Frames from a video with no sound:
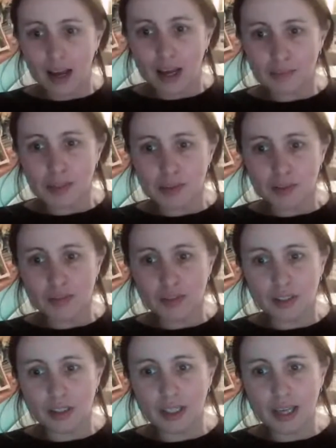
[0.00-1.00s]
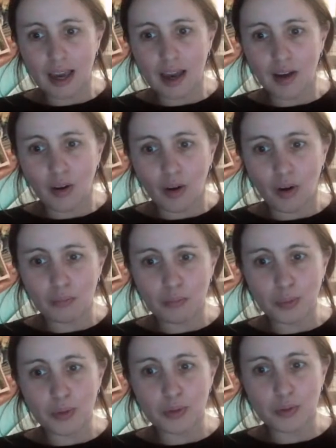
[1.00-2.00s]
So if you could get on
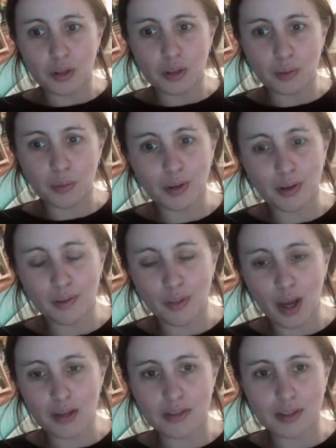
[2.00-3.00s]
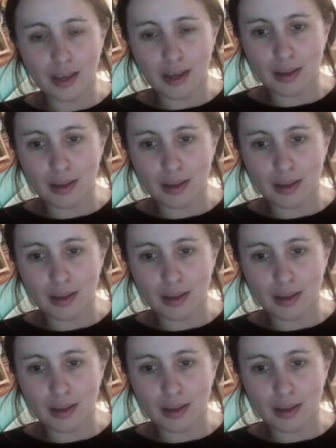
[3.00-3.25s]
board with one of those schemes,